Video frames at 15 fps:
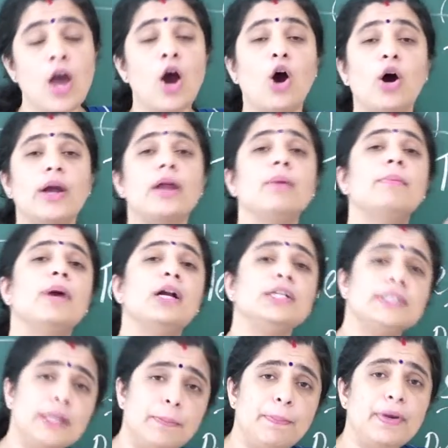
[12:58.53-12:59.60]
or a
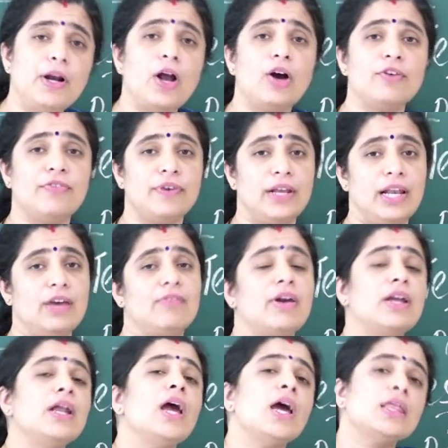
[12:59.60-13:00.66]
multiple of
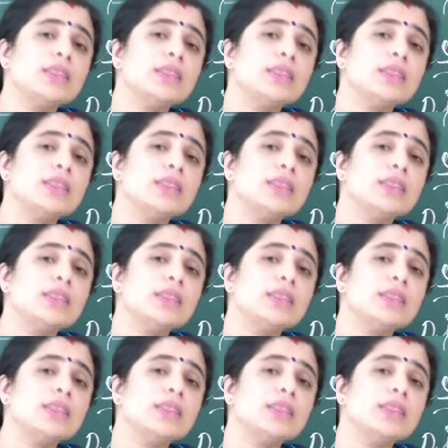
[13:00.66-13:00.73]
11,